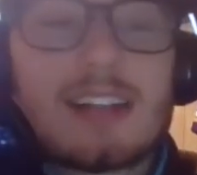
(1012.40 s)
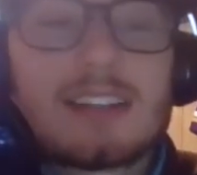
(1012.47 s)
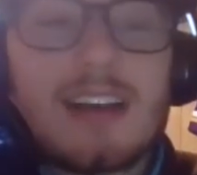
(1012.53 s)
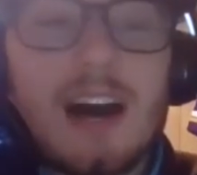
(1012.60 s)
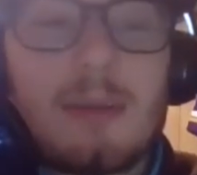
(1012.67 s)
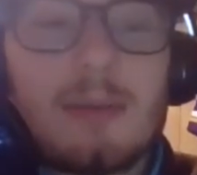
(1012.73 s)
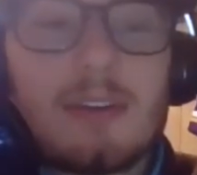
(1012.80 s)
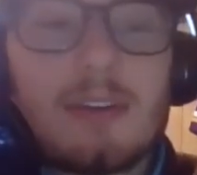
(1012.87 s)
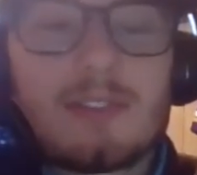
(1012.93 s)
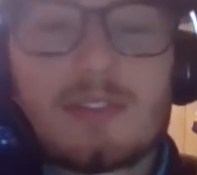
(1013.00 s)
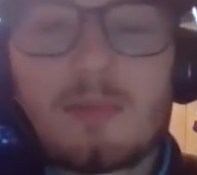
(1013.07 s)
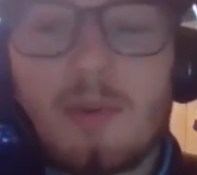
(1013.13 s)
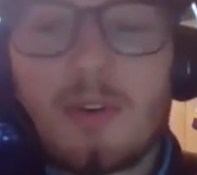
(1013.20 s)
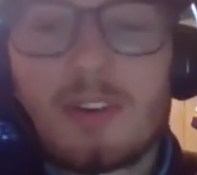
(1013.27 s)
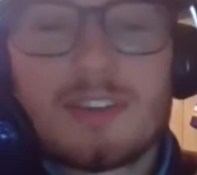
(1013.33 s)
topic for
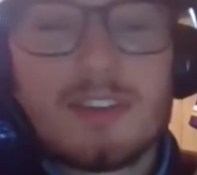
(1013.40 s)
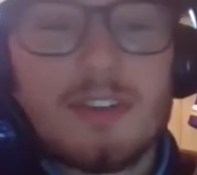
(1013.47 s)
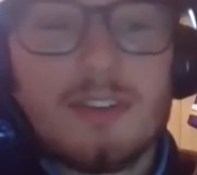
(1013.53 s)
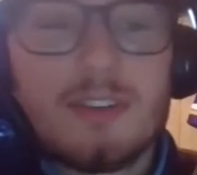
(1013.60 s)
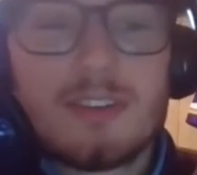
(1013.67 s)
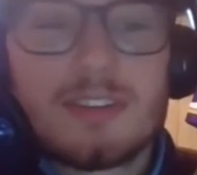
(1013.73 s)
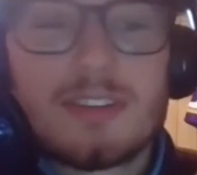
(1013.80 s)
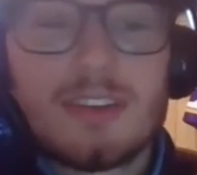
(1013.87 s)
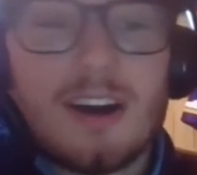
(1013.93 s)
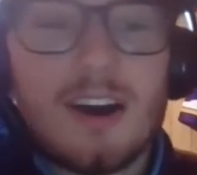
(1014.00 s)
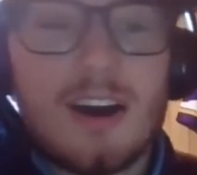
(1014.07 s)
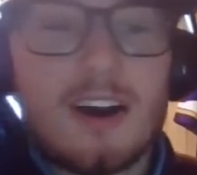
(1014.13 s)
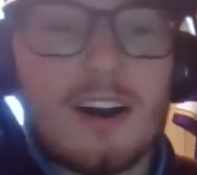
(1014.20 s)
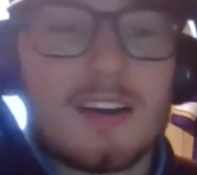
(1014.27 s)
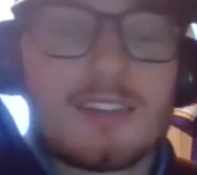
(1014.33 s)
sports news.
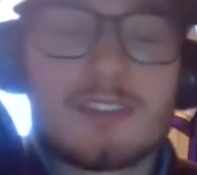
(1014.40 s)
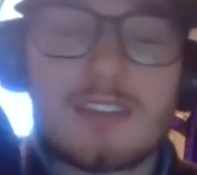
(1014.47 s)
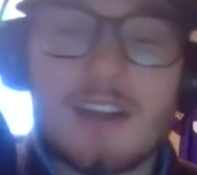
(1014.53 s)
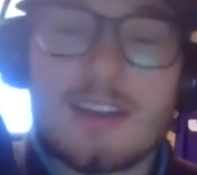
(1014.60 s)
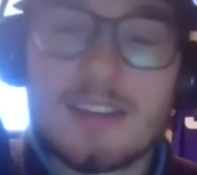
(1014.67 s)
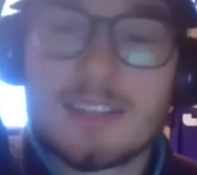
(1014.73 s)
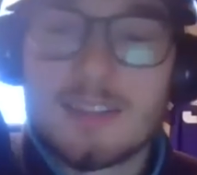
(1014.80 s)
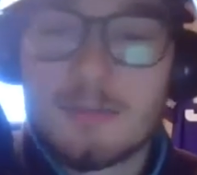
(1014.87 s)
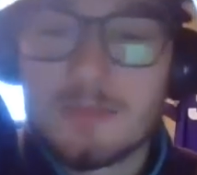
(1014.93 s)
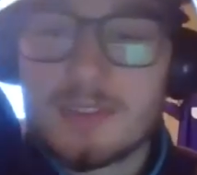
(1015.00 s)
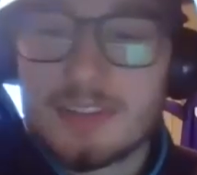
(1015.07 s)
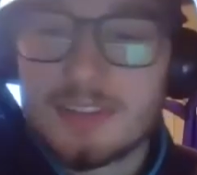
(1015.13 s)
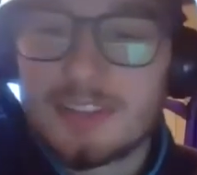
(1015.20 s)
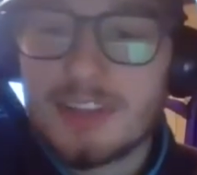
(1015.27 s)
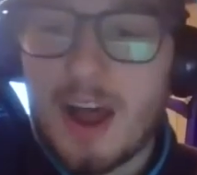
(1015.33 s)
It's kind of some
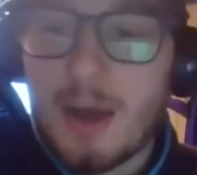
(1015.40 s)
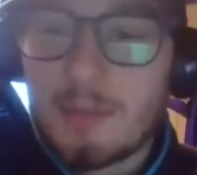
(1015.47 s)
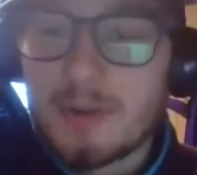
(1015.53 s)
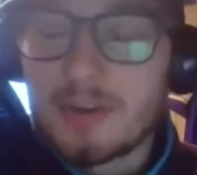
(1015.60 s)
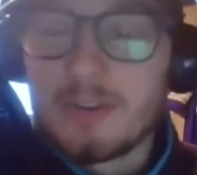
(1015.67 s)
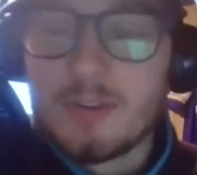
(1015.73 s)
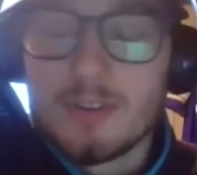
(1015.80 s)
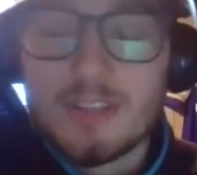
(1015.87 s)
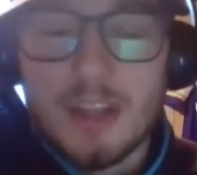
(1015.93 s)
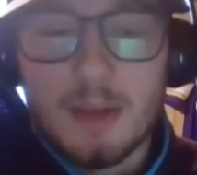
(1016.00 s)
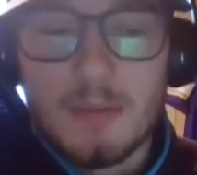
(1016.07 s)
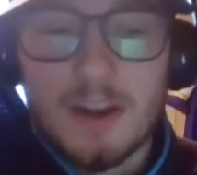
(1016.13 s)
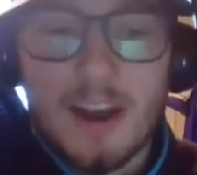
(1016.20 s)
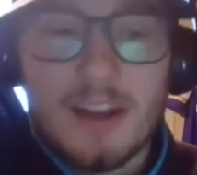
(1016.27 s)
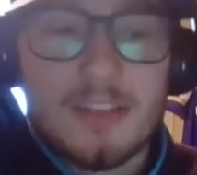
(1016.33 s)
somber news
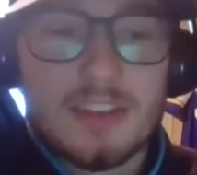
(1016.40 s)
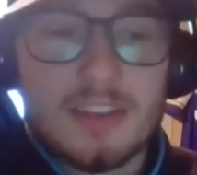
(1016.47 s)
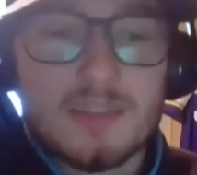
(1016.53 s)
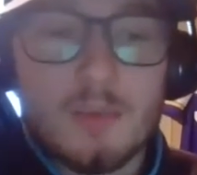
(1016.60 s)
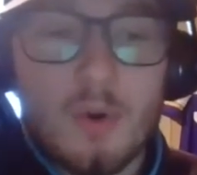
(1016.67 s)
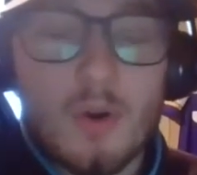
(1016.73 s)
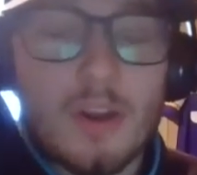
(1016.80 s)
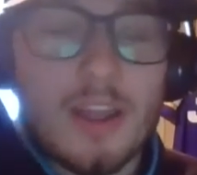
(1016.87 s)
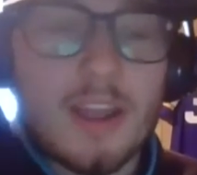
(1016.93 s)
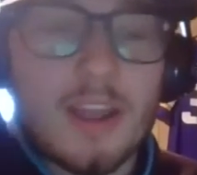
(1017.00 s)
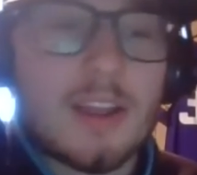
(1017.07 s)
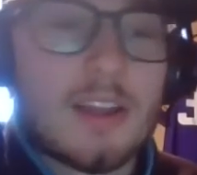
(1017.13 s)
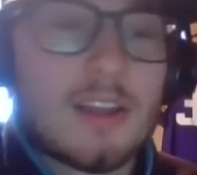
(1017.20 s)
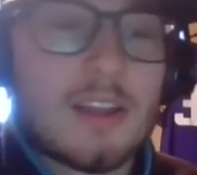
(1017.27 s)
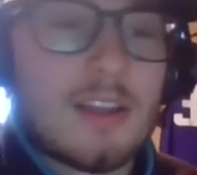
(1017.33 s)
coming out of this
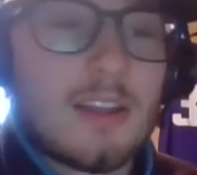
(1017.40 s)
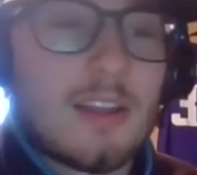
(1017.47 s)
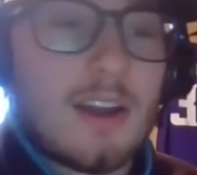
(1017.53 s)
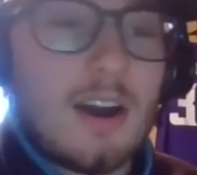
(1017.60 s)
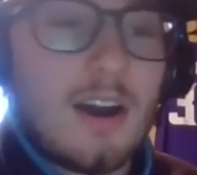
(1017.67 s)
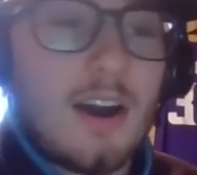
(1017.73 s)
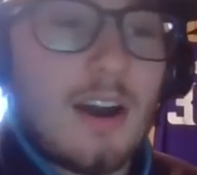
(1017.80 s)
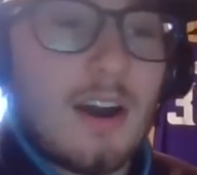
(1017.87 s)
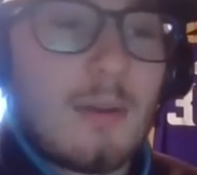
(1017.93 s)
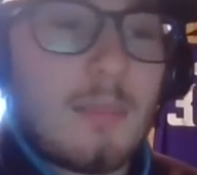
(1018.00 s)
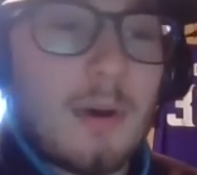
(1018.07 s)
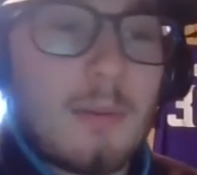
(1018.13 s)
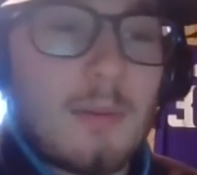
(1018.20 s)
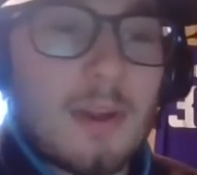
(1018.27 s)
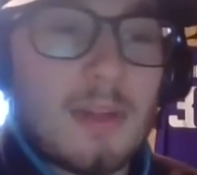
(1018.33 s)
morning,
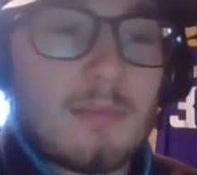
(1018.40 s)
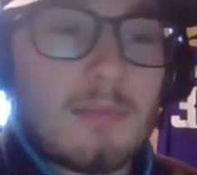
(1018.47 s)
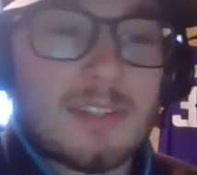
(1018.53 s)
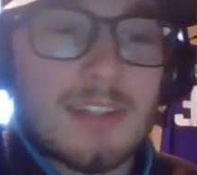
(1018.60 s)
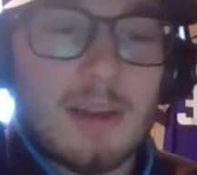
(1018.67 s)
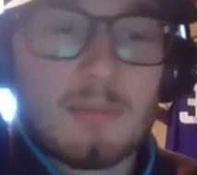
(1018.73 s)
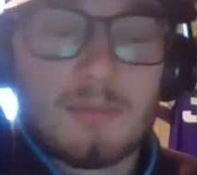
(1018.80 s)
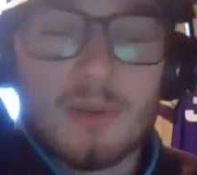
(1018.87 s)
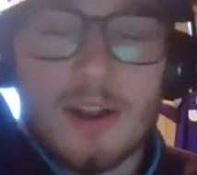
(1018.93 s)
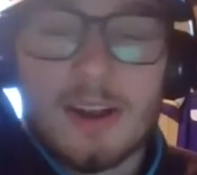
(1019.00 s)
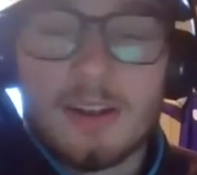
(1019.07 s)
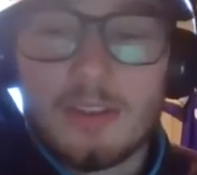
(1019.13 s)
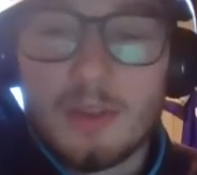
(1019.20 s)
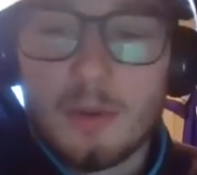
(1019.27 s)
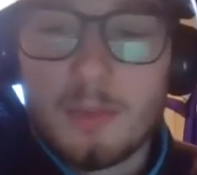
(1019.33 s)
but it's gotten
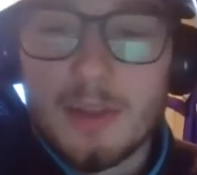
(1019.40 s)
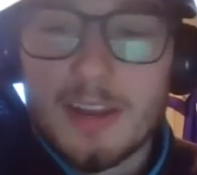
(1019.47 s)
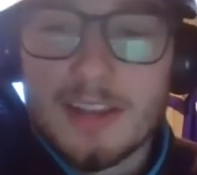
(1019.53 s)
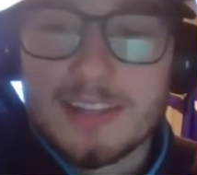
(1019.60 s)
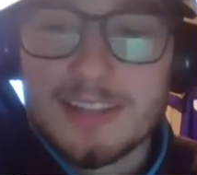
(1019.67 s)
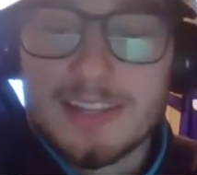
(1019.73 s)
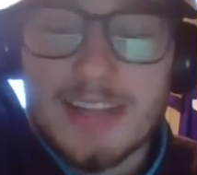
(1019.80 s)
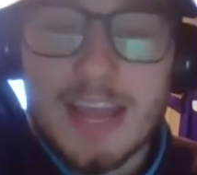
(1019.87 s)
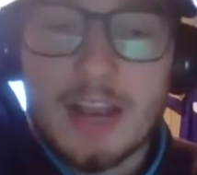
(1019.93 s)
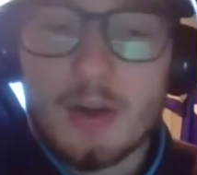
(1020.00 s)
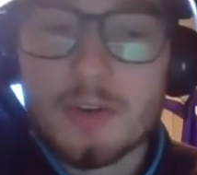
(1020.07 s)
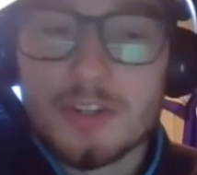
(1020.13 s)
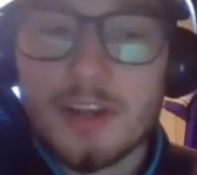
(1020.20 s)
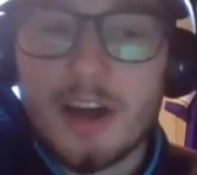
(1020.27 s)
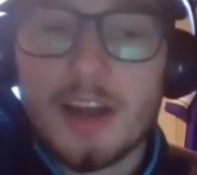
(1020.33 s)
brighter a little bit as the day
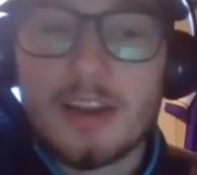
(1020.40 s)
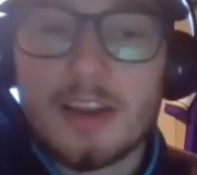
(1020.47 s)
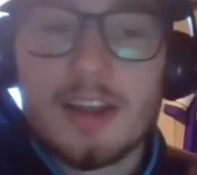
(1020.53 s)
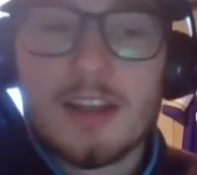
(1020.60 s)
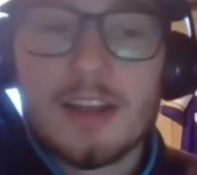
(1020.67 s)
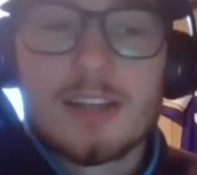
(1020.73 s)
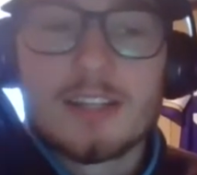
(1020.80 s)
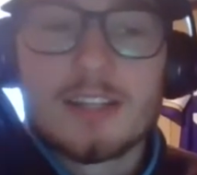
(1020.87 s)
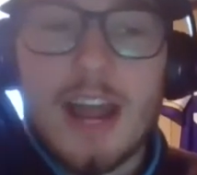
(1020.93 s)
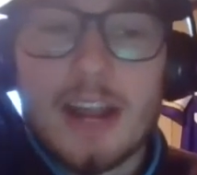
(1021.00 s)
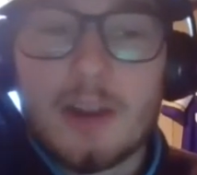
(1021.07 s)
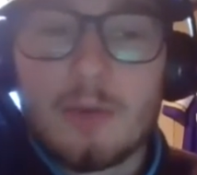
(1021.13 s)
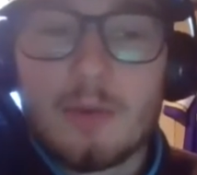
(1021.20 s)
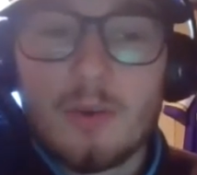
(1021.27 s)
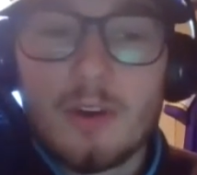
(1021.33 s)
goes on.
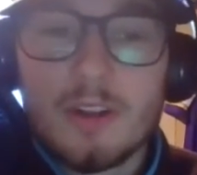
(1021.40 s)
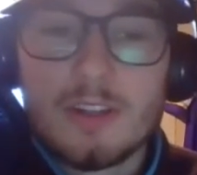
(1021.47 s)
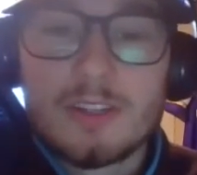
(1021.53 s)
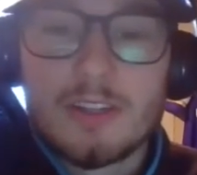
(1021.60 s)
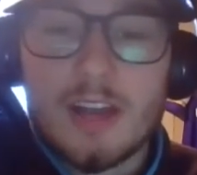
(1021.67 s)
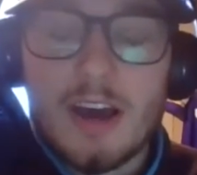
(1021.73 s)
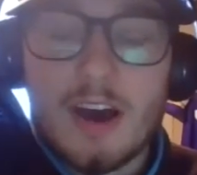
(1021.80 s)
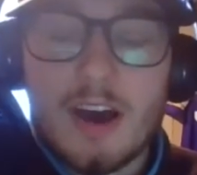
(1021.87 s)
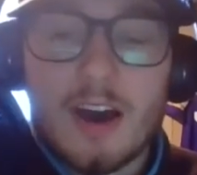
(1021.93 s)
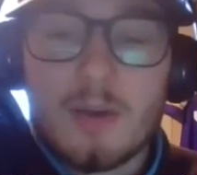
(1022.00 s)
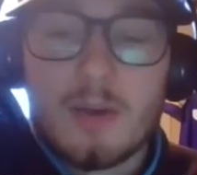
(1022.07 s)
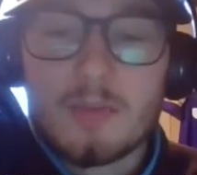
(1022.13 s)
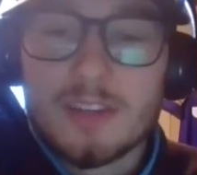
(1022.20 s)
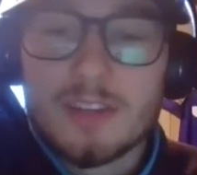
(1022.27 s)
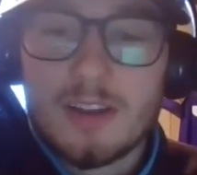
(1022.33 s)
Tiger Woods
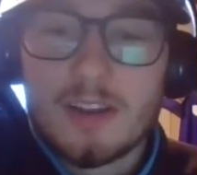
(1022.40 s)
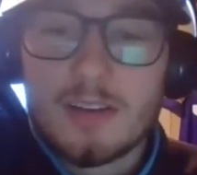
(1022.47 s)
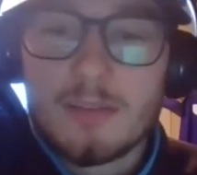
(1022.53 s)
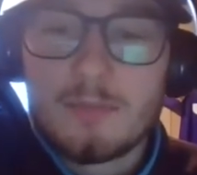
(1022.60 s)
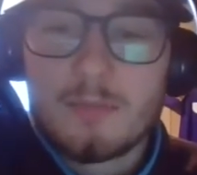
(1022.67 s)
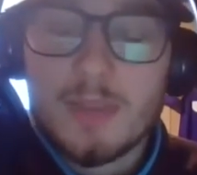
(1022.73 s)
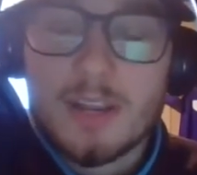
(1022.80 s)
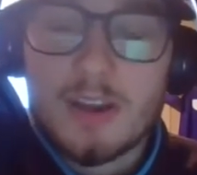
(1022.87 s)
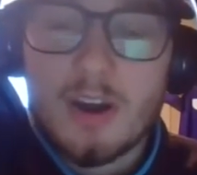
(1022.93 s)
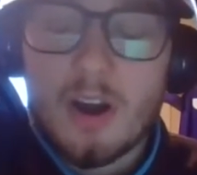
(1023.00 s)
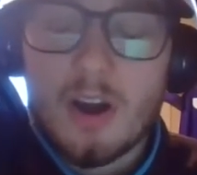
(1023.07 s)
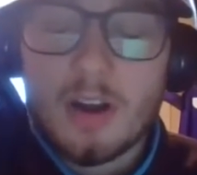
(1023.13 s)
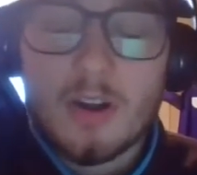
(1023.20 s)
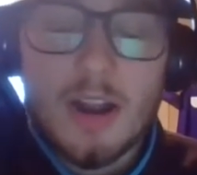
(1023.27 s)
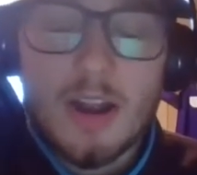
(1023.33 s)
was in a big
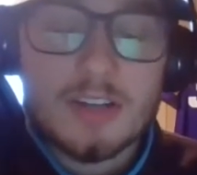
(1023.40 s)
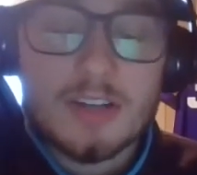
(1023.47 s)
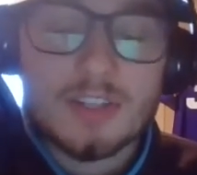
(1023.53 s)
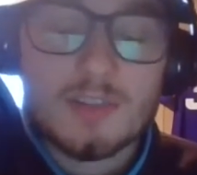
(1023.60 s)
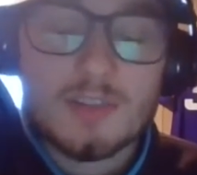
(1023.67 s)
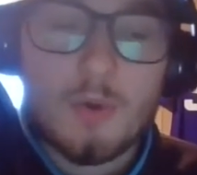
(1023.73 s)
car crash this